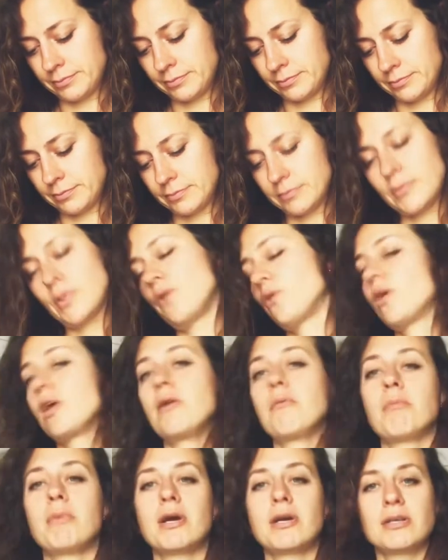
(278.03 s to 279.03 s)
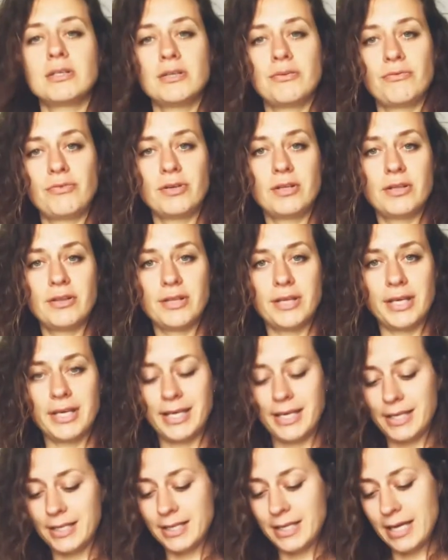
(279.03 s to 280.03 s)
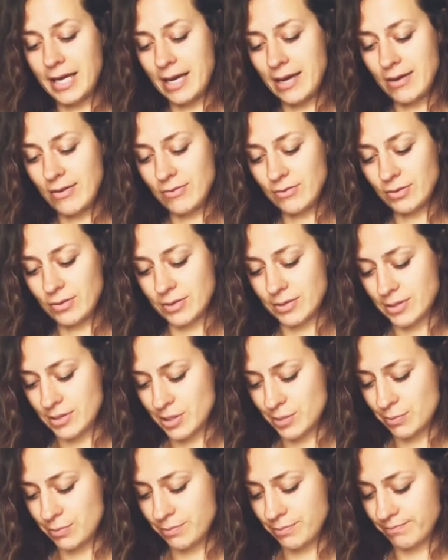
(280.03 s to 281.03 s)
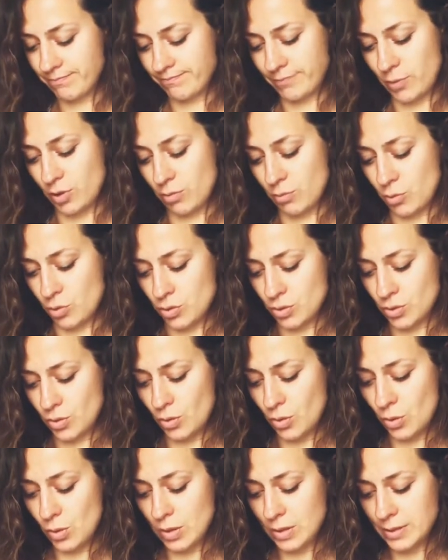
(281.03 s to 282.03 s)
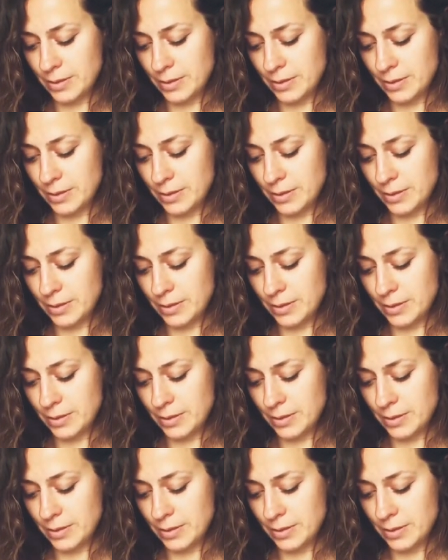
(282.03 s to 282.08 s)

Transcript: You can barely feel the heat now because it's almost cold.